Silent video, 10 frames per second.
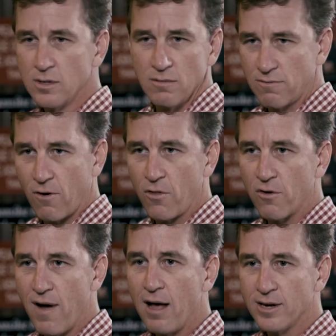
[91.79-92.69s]
further
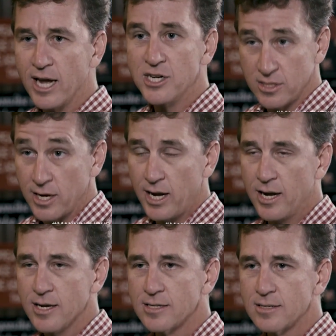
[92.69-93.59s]
validation that he
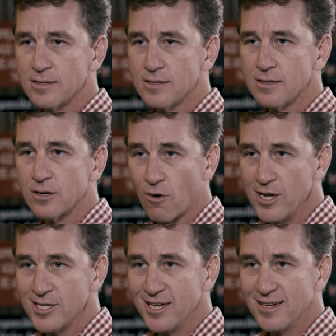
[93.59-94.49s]
is crazy.